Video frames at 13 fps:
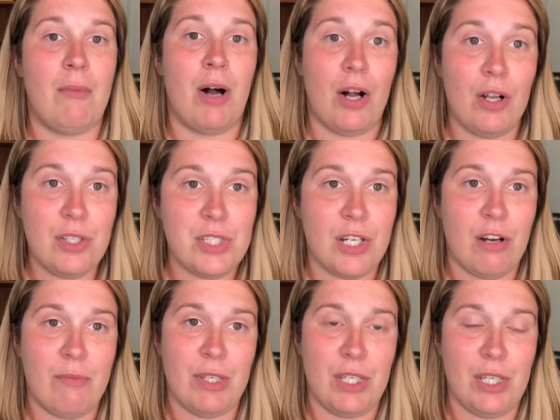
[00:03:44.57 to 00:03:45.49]
Also,
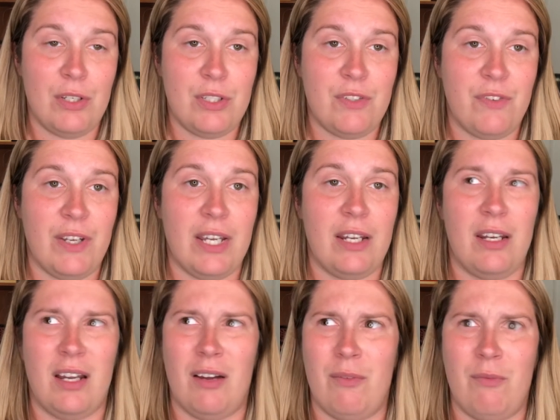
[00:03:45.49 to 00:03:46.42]
I'm a huge fan
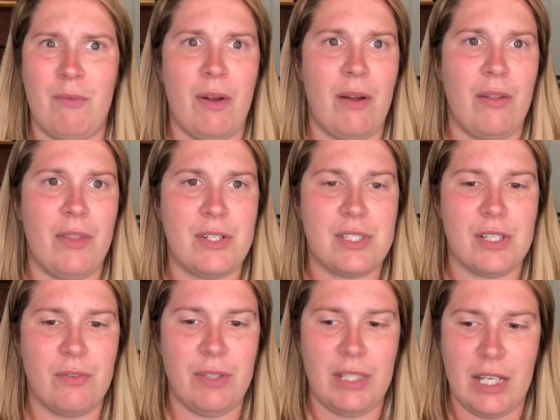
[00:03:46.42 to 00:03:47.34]
of, there's
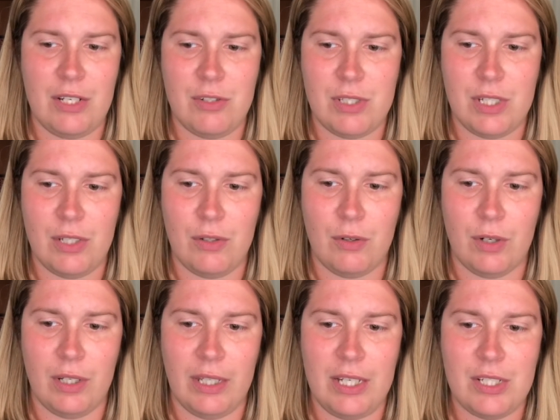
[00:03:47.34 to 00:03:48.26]
a really interesting
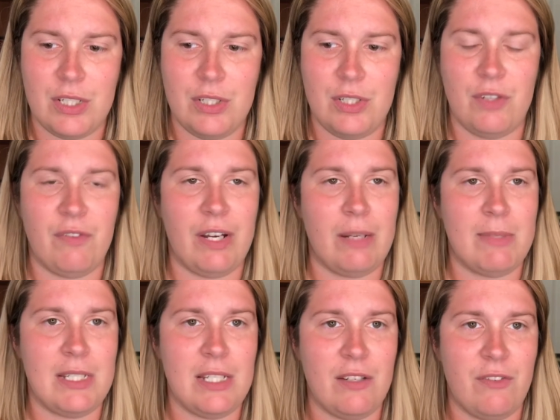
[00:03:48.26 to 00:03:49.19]
correlation to vitamin
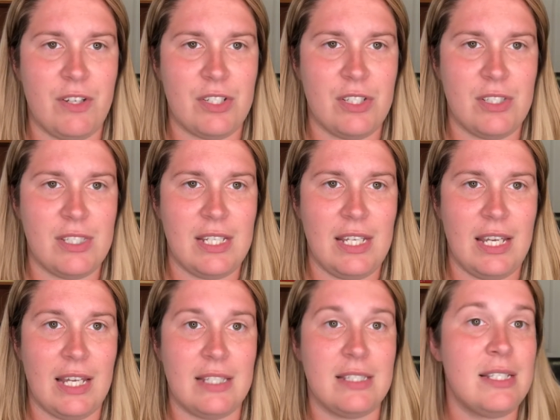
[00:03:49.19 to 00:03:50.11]
D deficiency
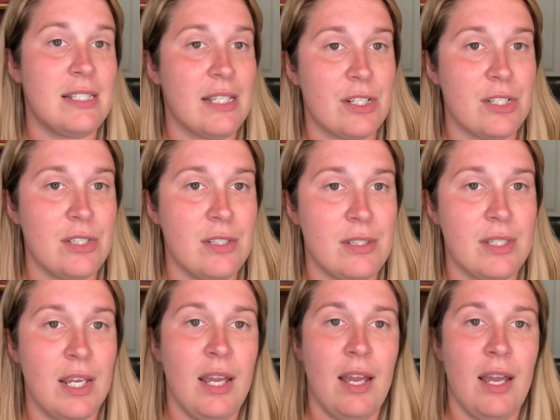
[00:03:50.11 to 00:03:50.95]
and C-sections.